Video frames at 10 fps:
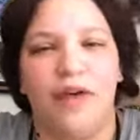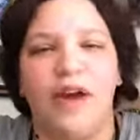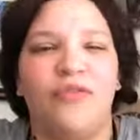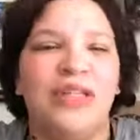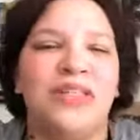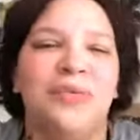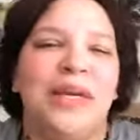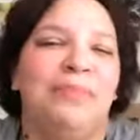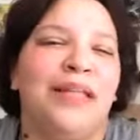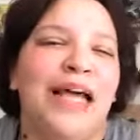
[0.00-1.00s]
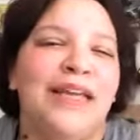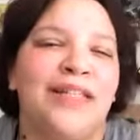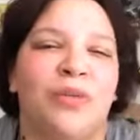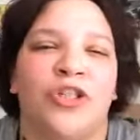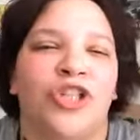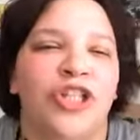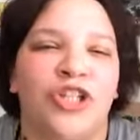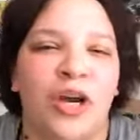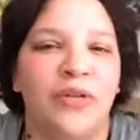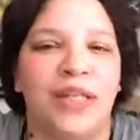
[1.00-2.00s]
I've read so many plays where she
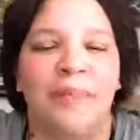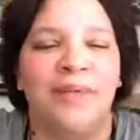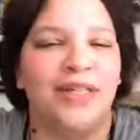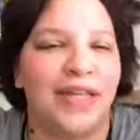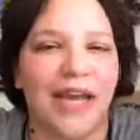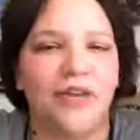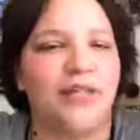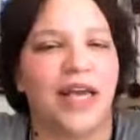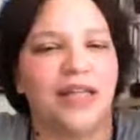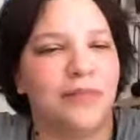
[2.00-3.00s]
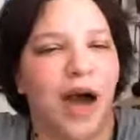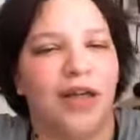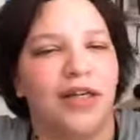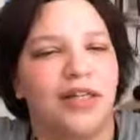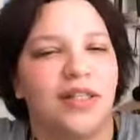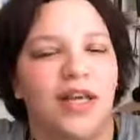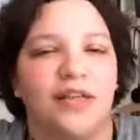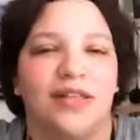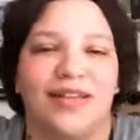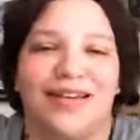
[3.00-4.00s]
shows up and Deus Ex Machinas
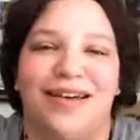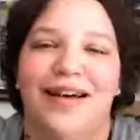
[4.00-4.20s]
things.